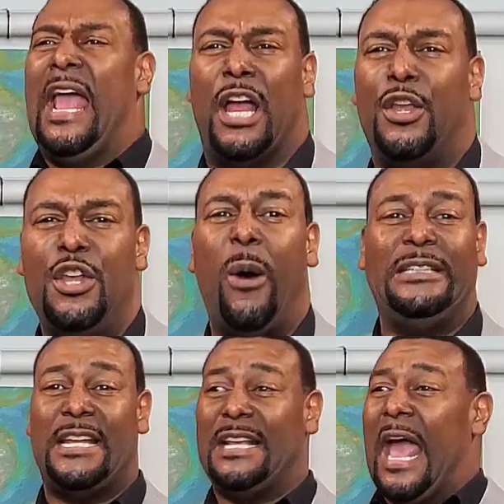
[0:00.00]
and
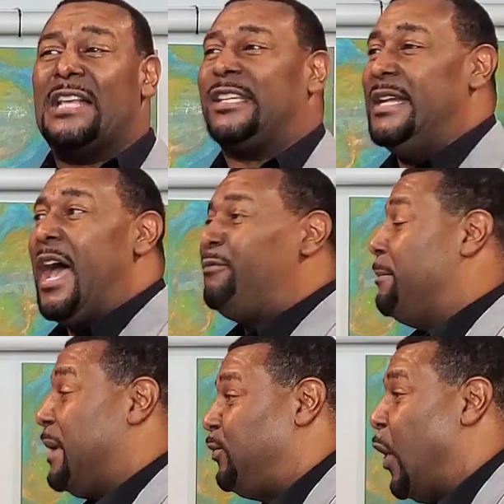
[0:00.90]
anointing as
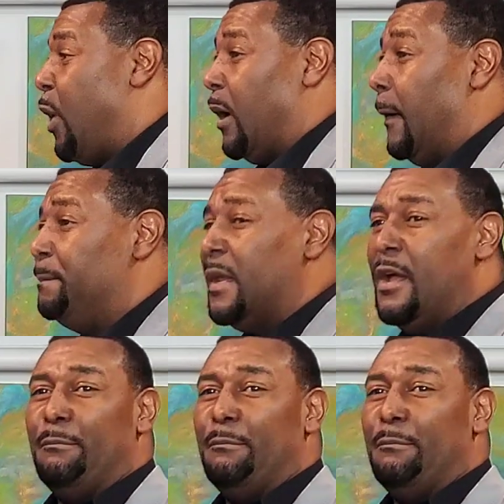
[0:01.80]
never before. Yeah.